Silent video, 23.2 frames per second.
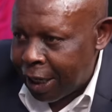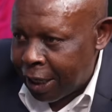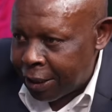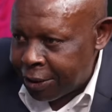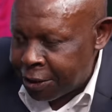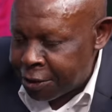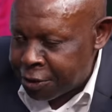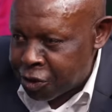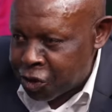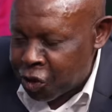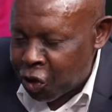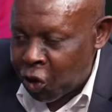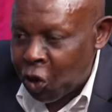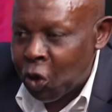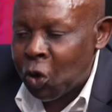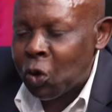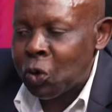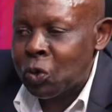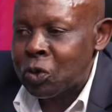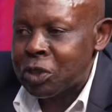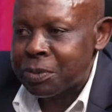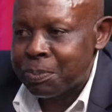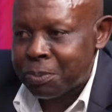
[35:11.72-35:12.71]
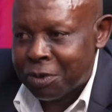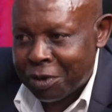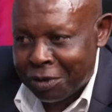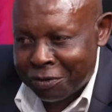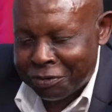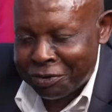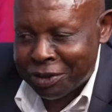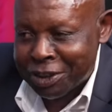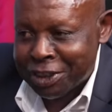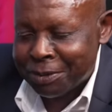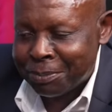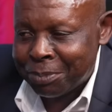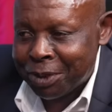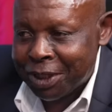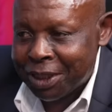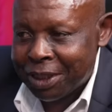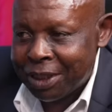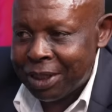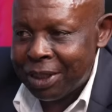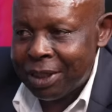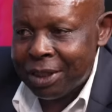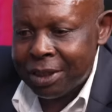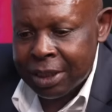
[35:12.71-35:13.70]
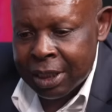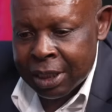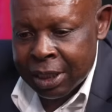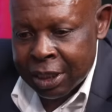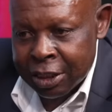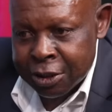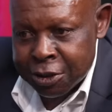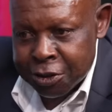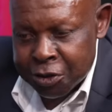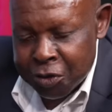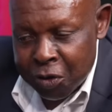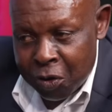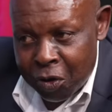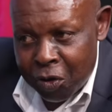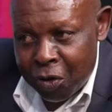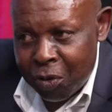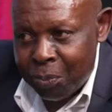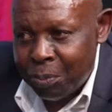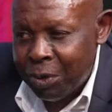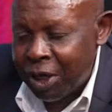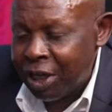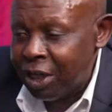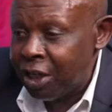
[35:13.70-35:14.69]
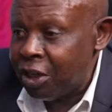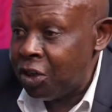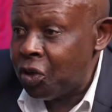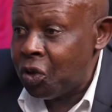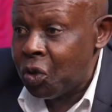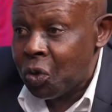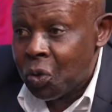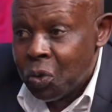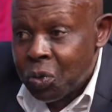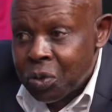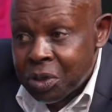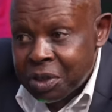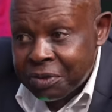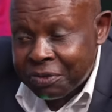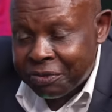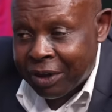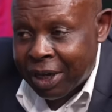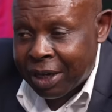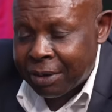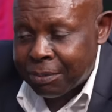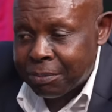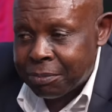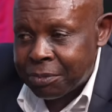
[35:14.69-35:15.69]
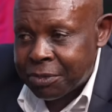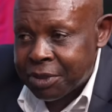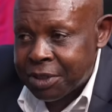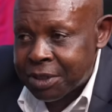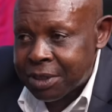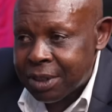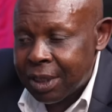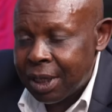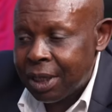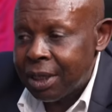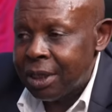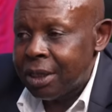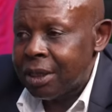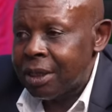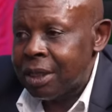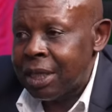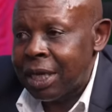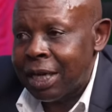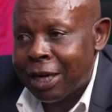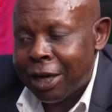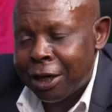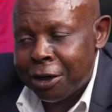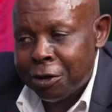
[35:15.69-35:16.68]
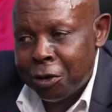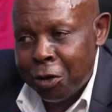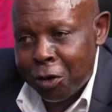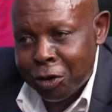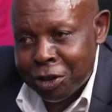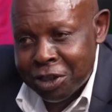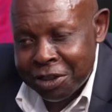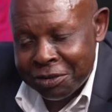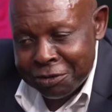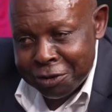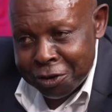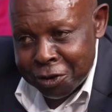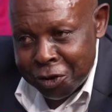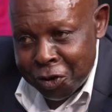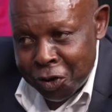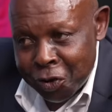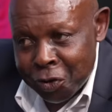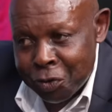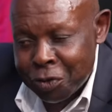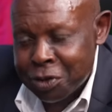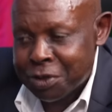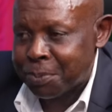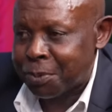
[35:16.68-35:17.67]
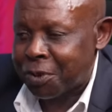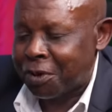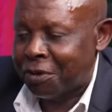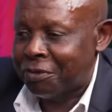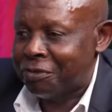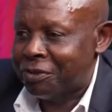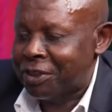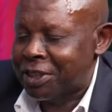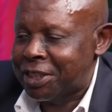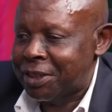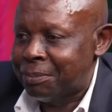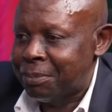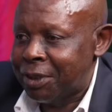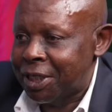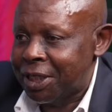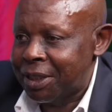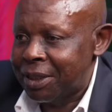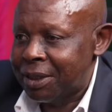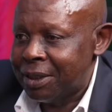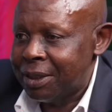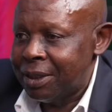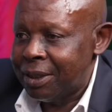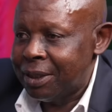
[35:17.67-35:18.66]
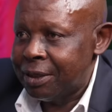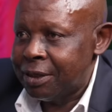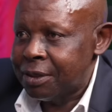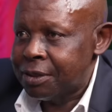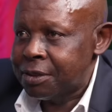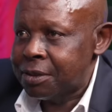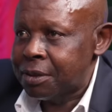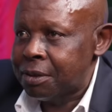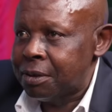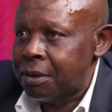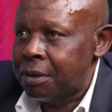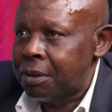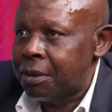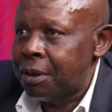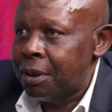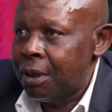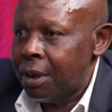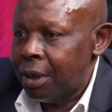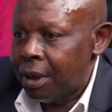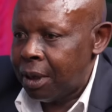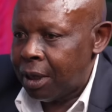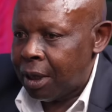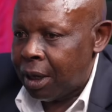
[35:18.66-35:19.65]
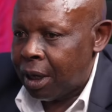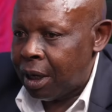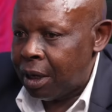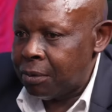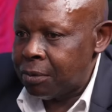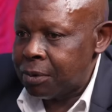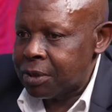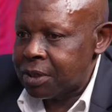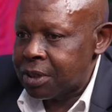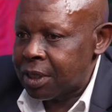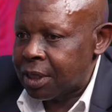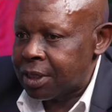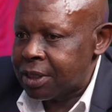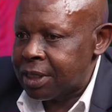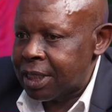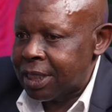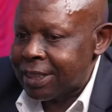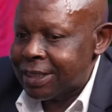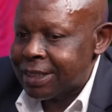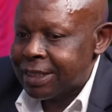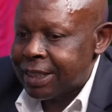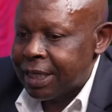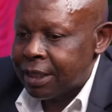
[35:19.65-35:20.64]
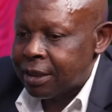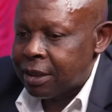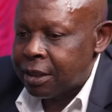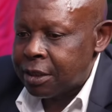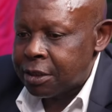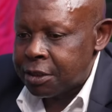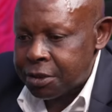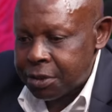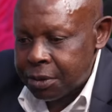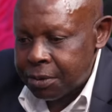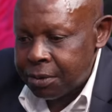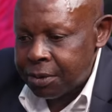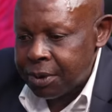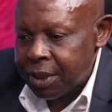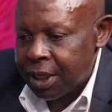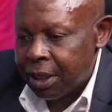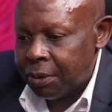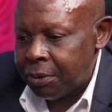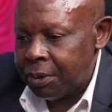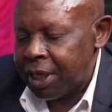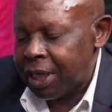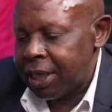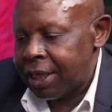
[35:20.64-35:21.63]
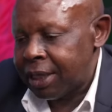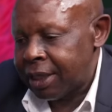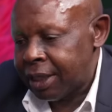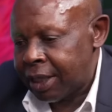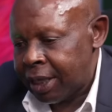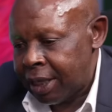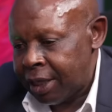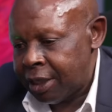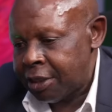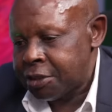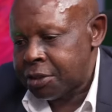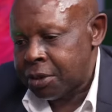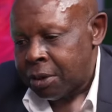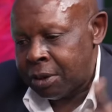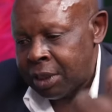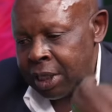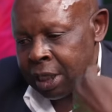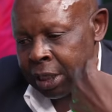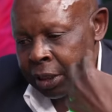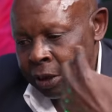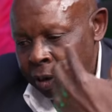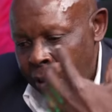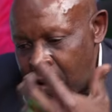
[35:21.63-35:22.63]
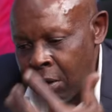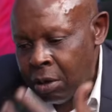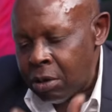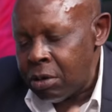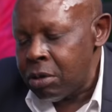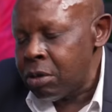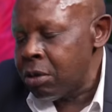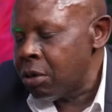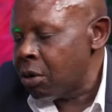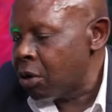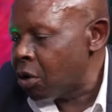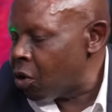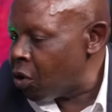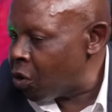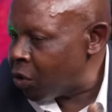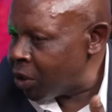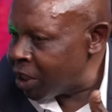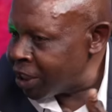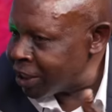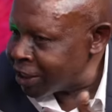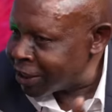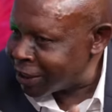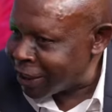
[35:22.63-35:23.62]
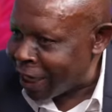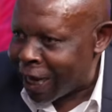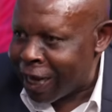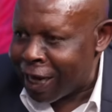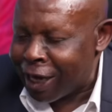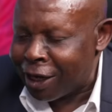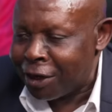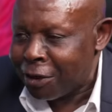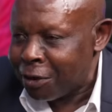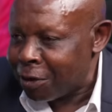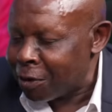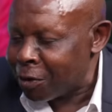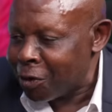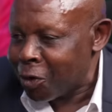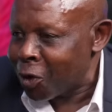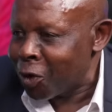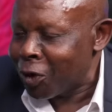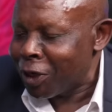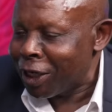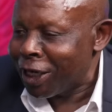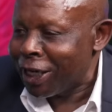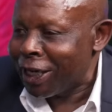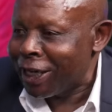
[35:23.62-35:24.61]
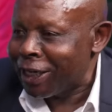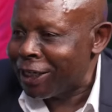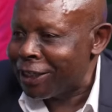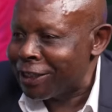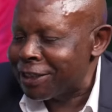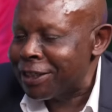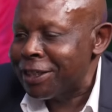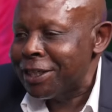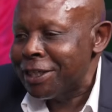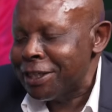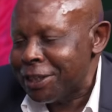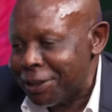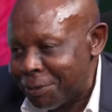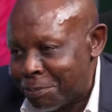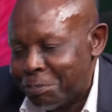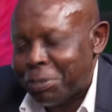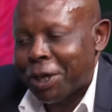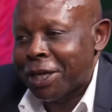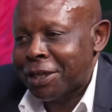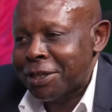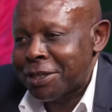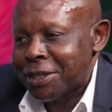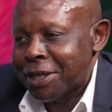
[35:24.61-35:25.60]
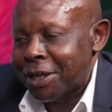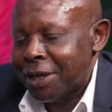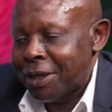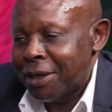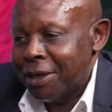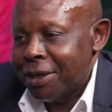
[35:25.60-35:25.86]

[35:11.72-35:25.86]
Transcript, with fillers: is used profitably. There are so many huge farms that are not even used profitably. So I would suggest that the sooner we engage on an ongoing dialogue on land, the better.